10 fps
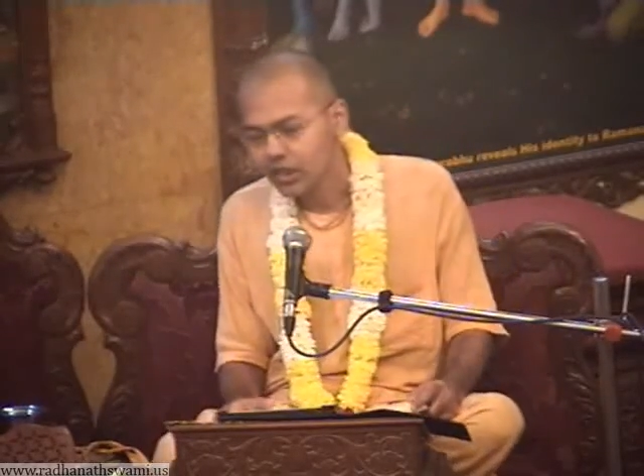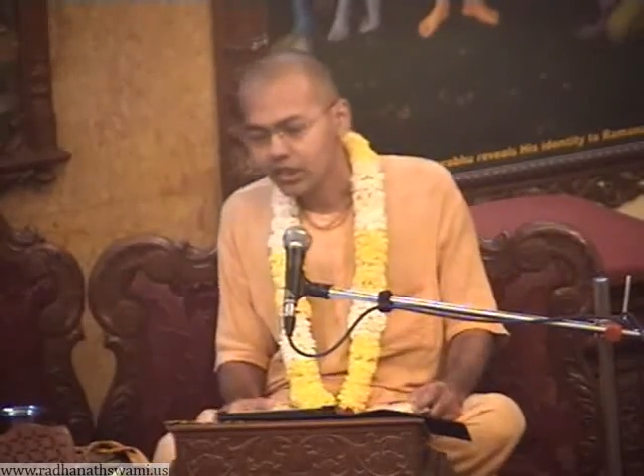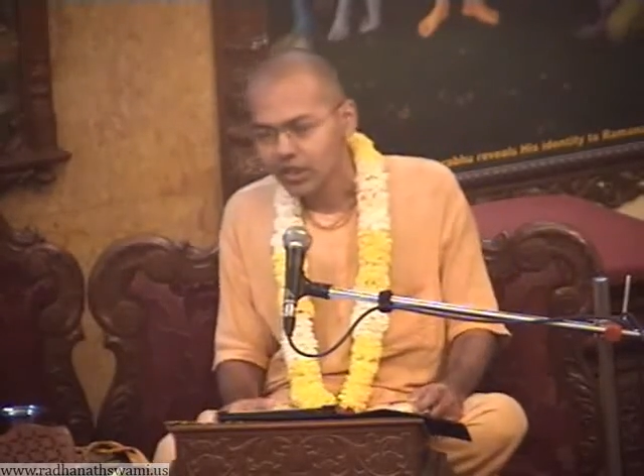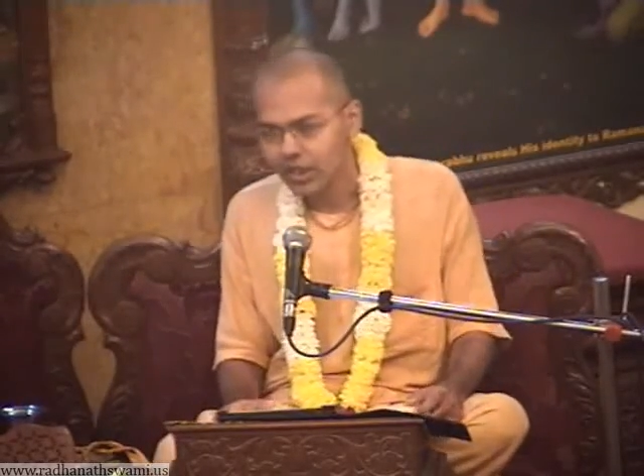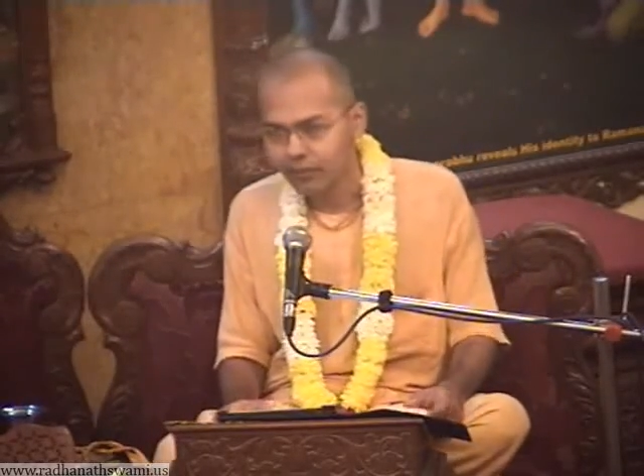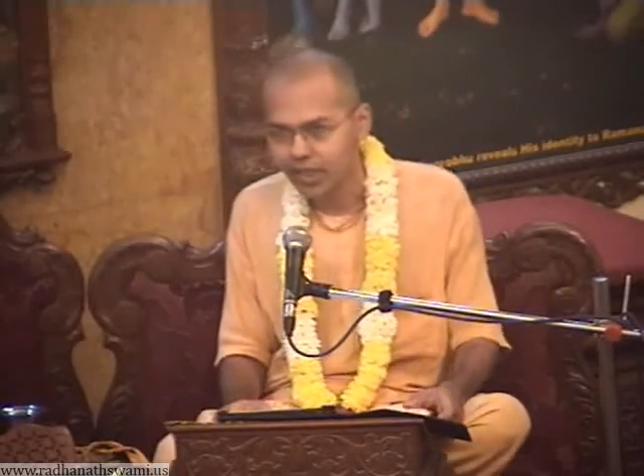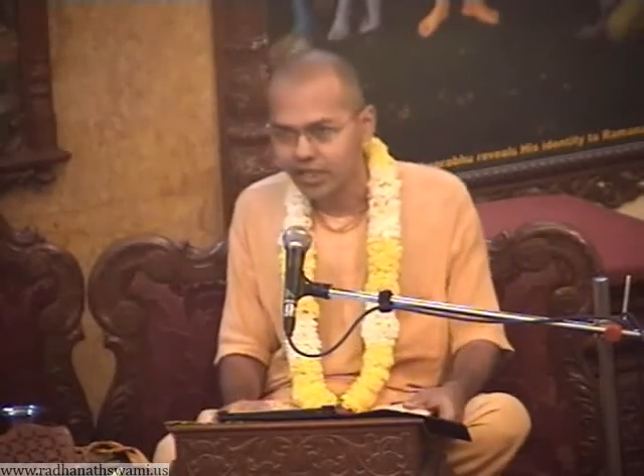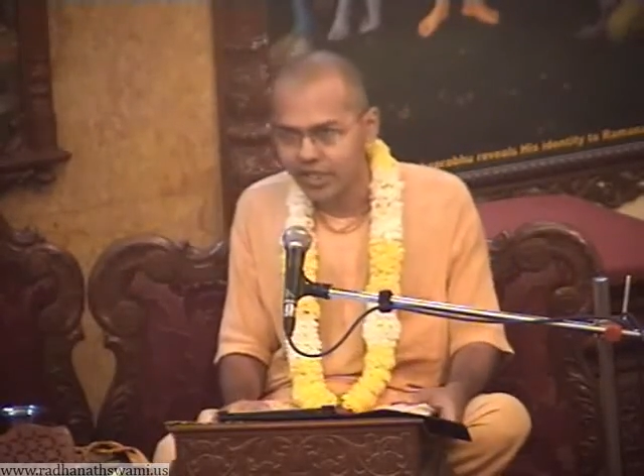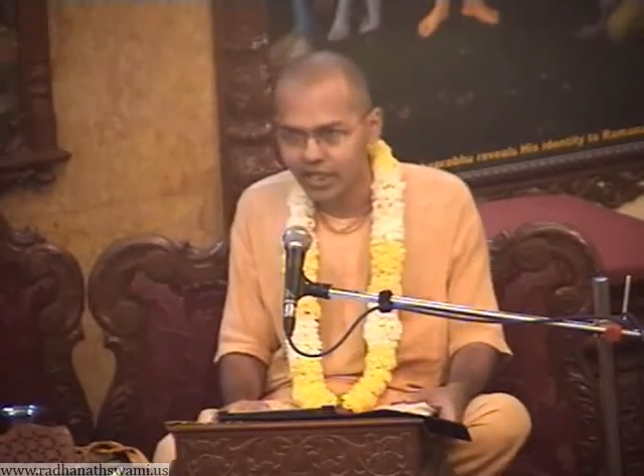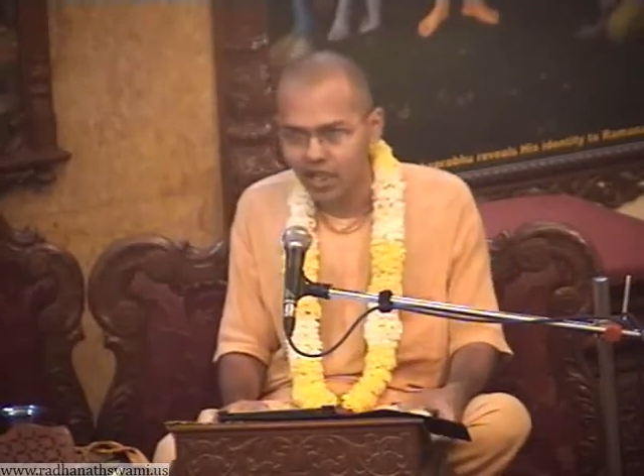a
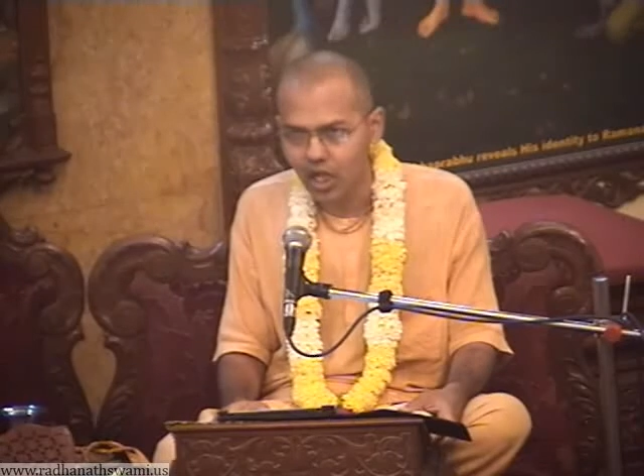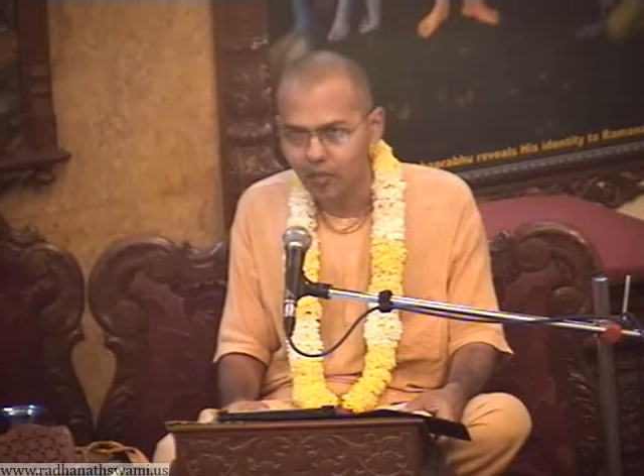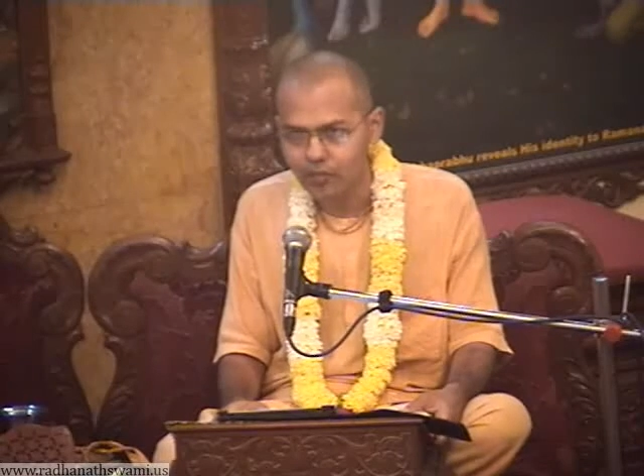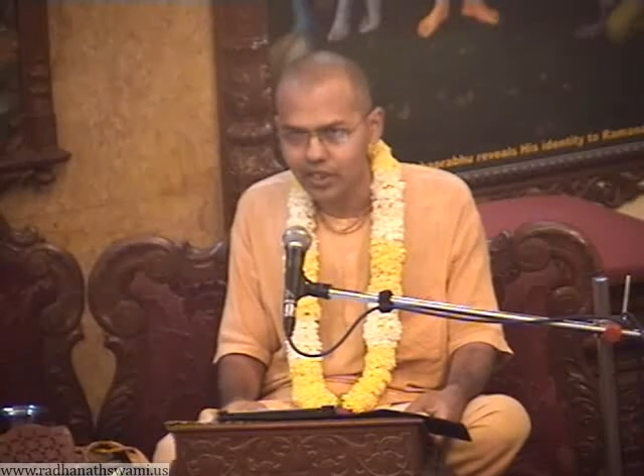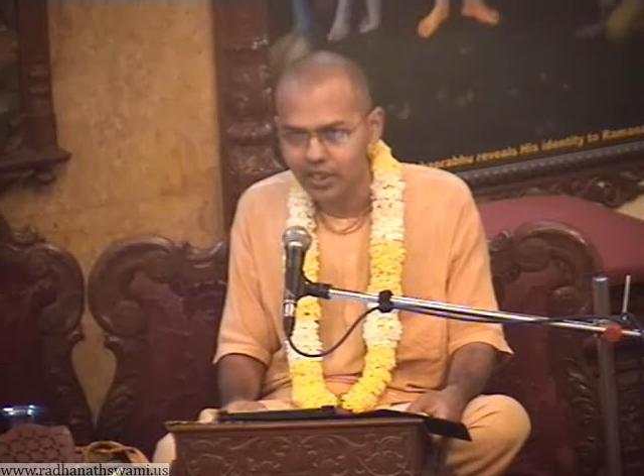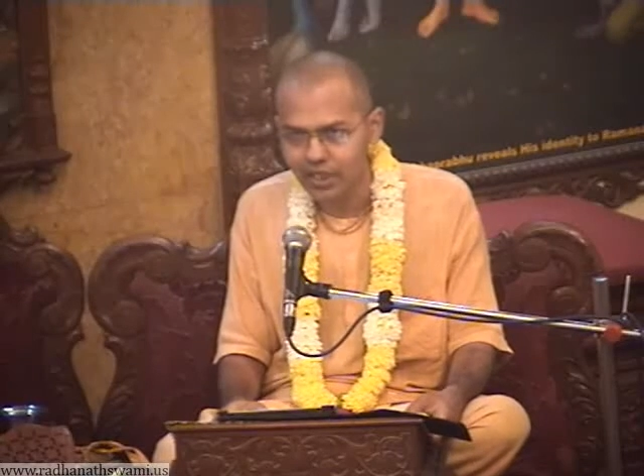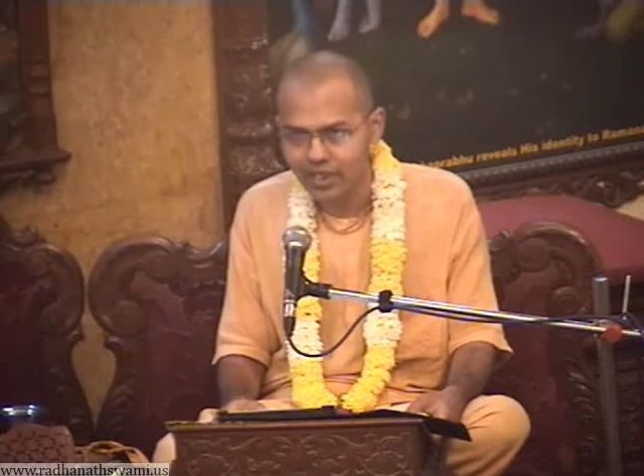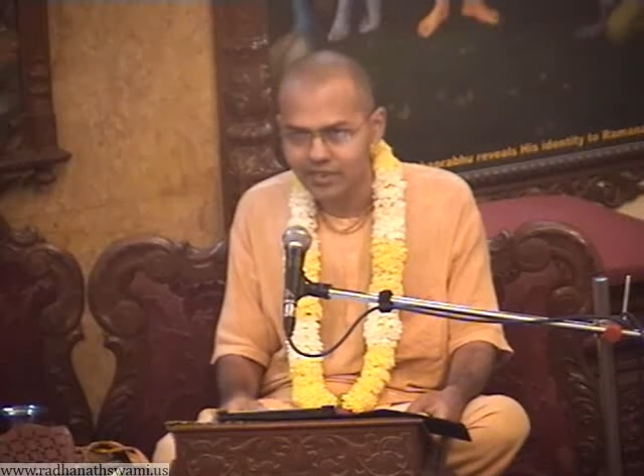material object can